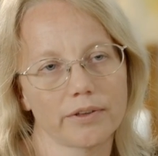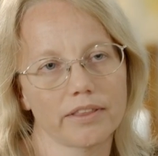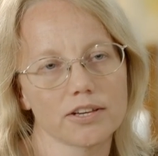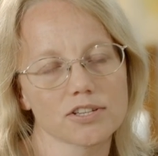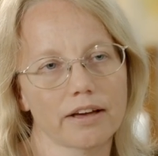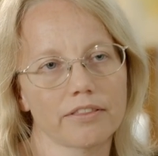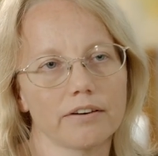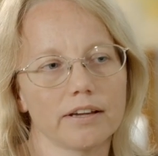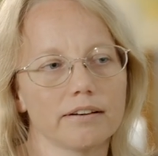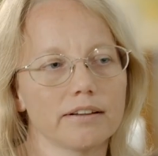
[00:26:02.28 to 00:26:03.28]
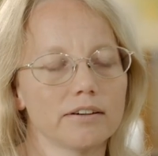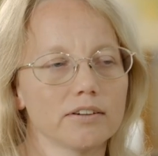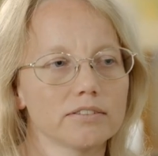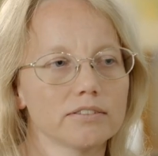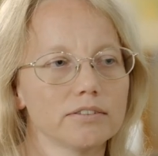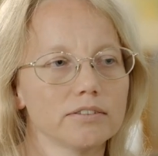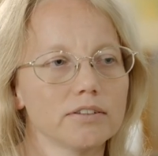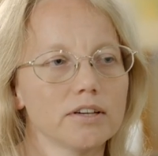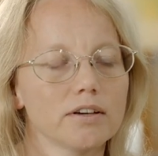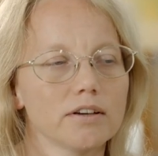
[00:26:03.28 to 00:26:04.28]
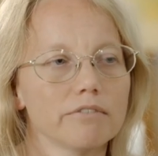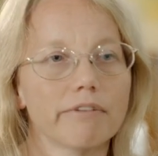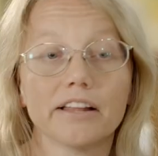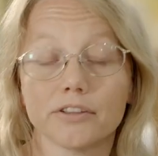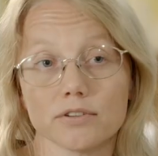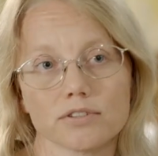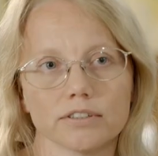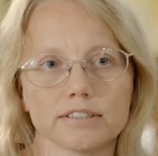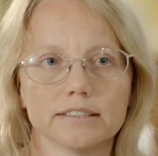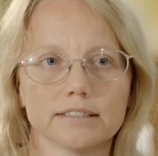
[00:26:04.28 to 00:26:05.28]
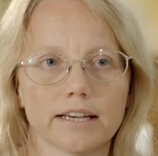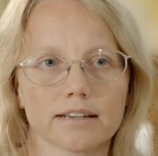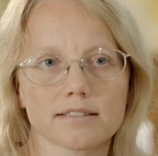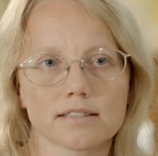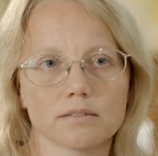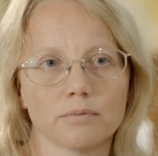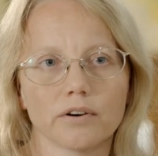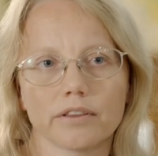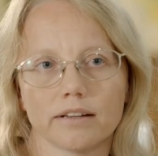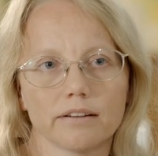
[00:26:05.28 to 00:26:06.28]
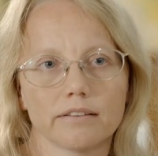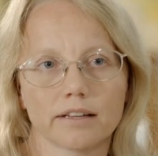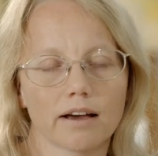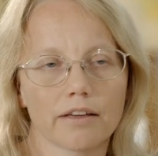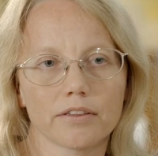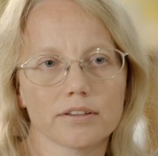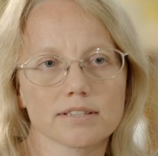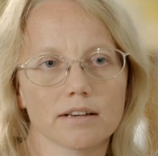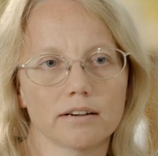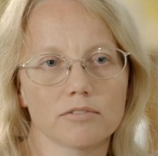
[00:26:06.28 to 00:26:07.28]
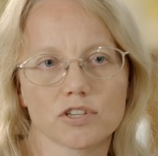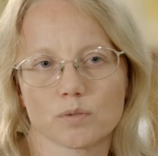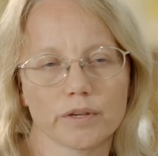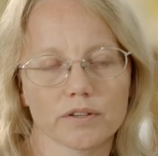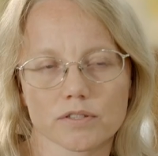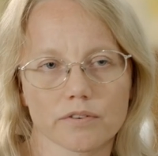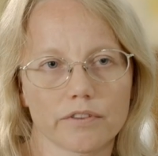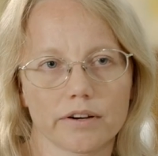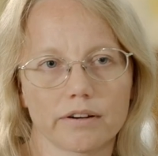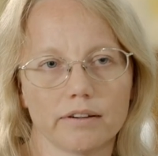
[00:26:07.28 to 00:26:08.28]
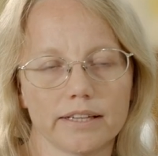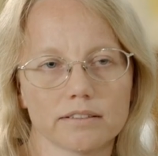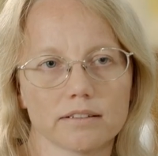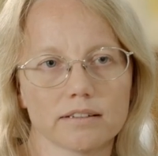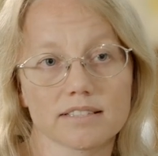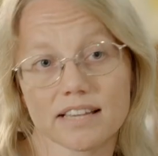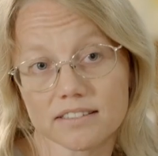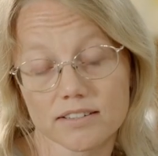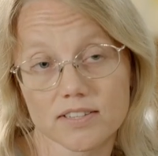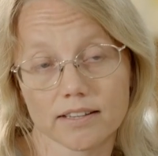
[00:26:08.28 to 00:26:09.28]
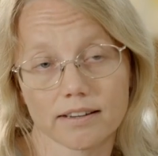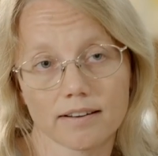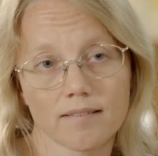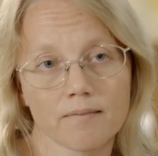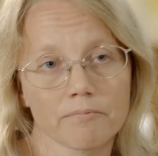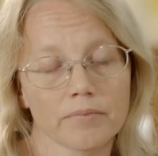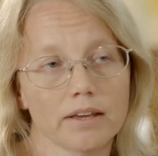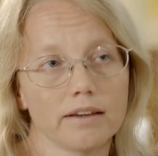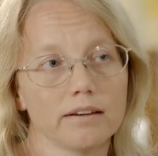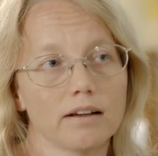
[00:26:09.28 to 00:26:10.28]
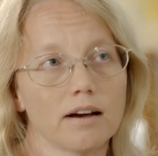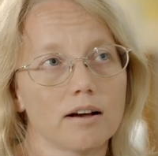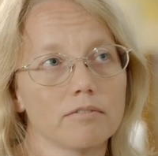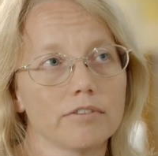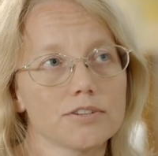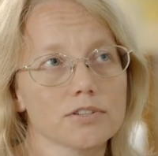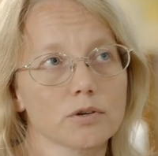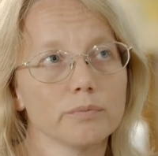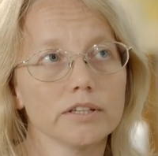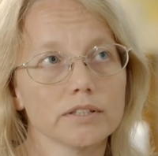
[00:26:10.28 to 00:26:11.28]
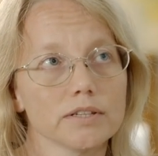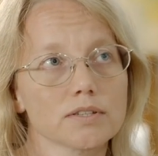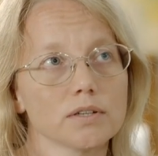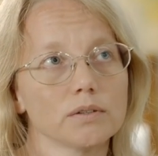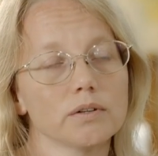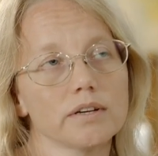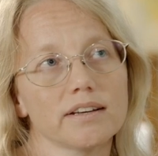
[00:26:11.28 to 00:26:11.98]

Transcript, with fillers: with each other and, and not to value certain texts more than, than others uh, just because of their later status in, in uh, religious communities. So,